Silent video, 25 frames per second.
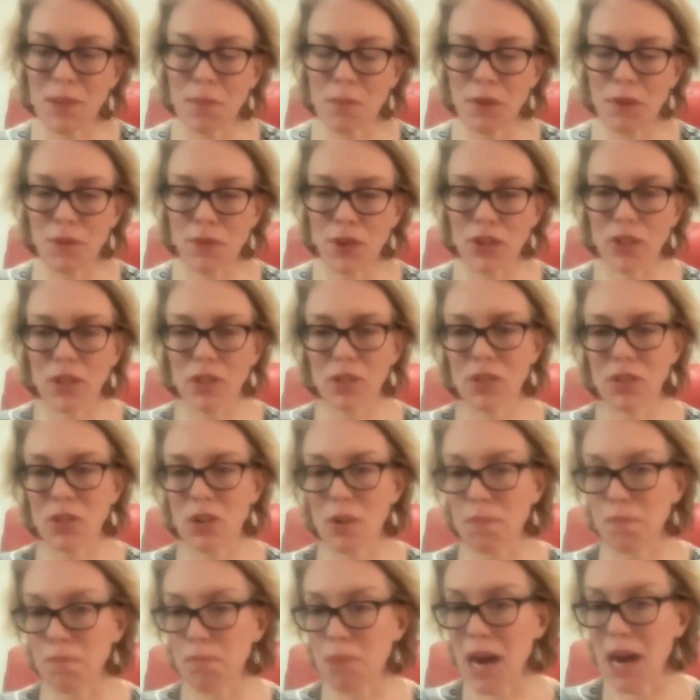can be focused
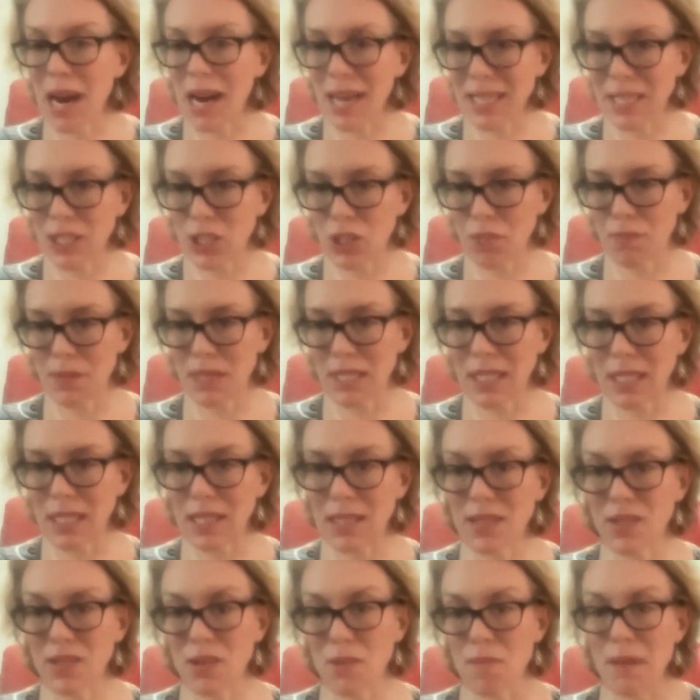on
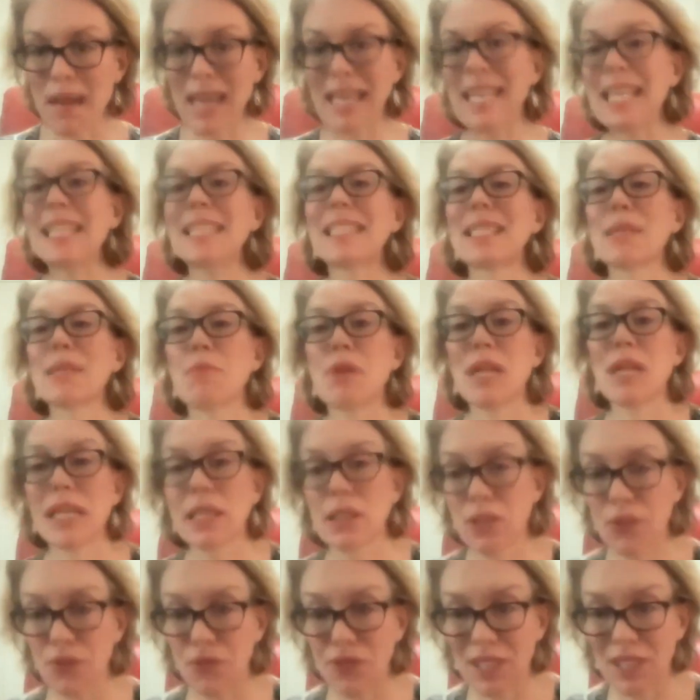punishment, so making someone
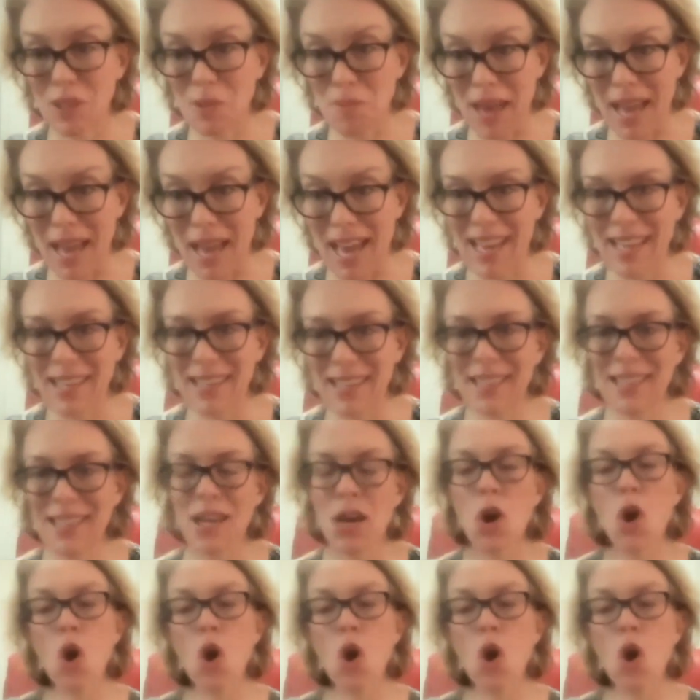else feel bad,